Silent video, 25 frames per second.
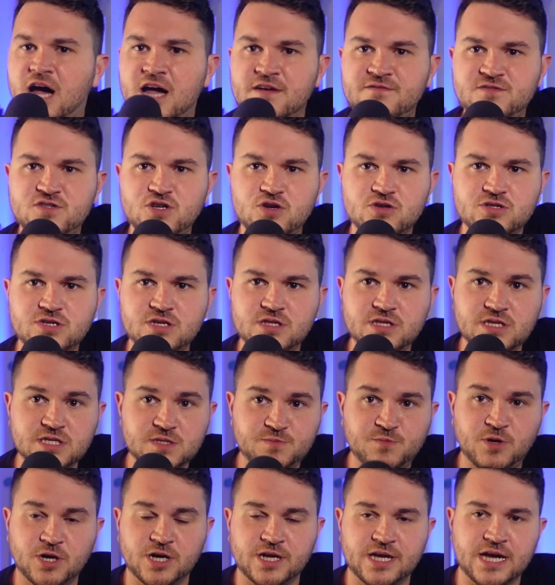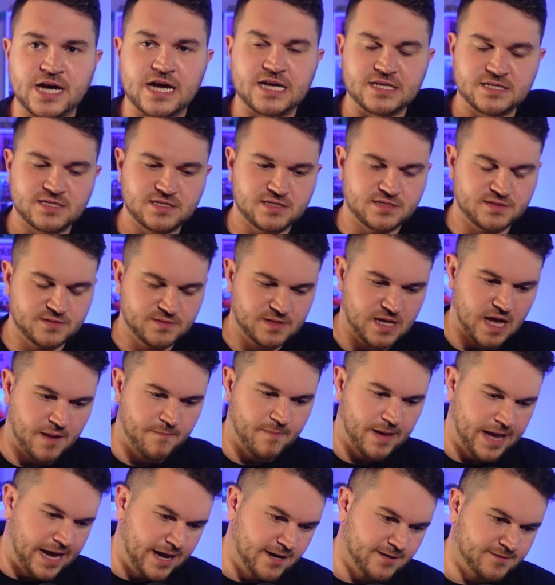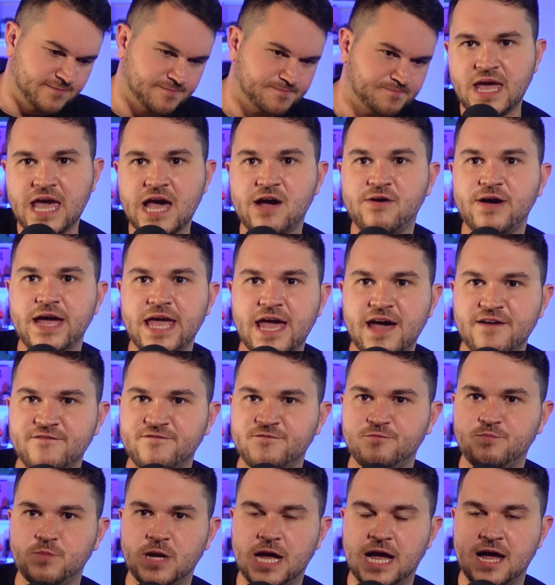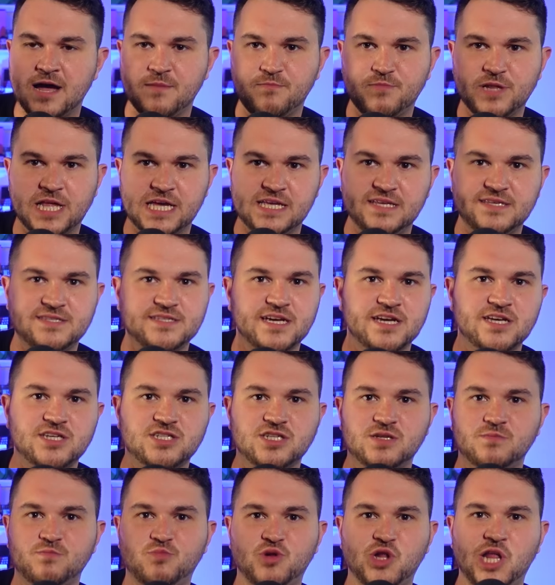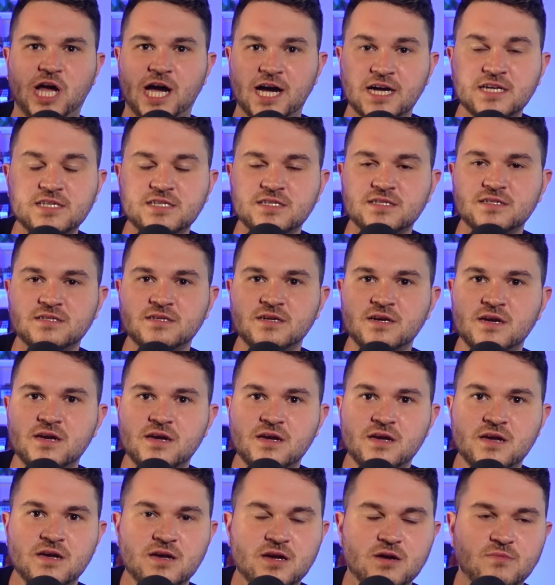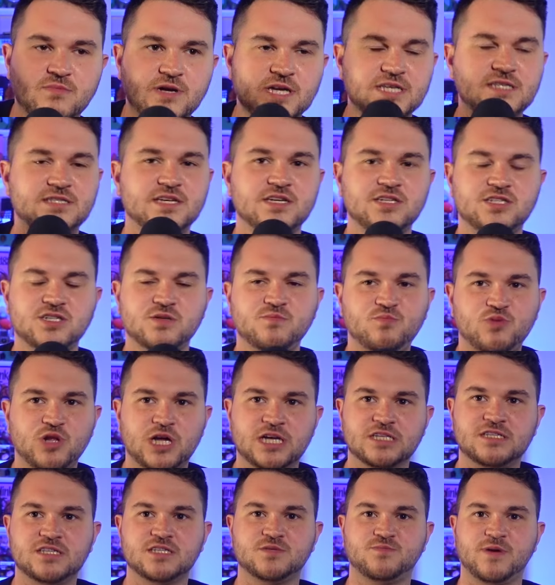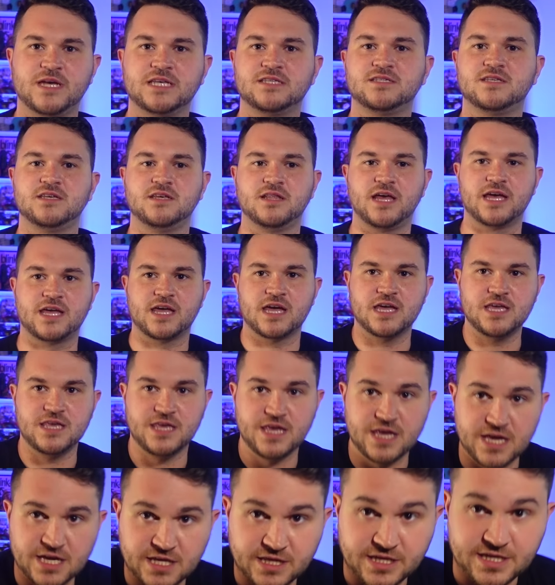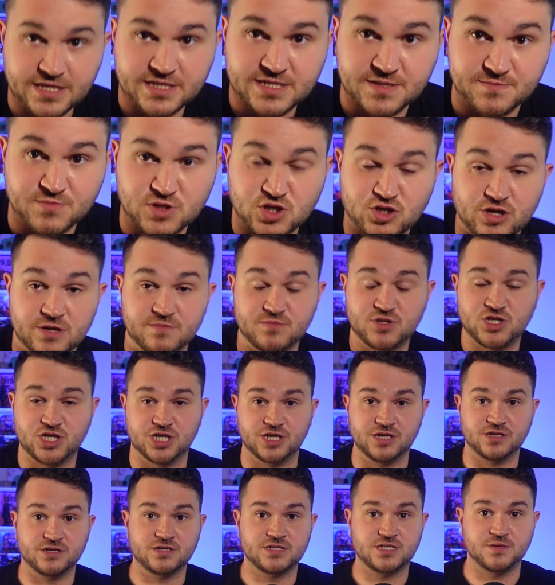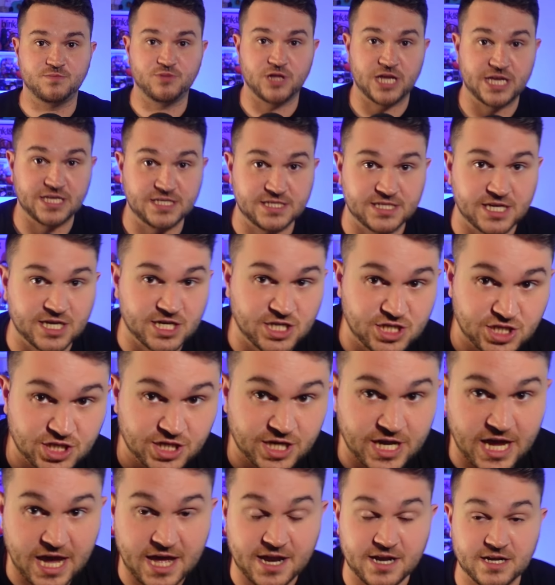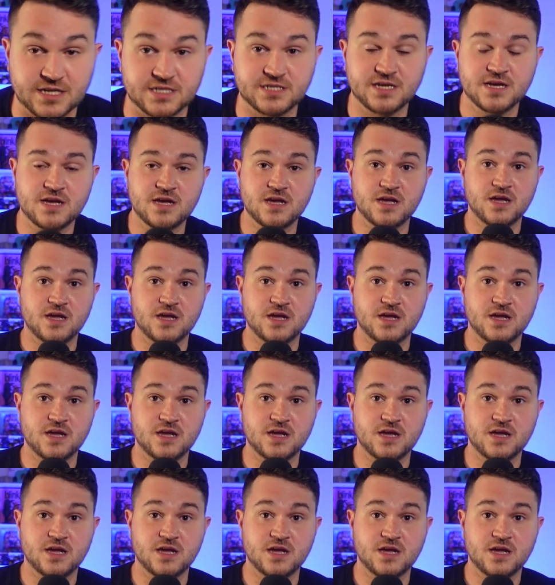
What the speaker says: I've talked on this podcast about how I have PlayStation Plus. PlayStation Plus is basically like a yearly subscription to PlayStation, and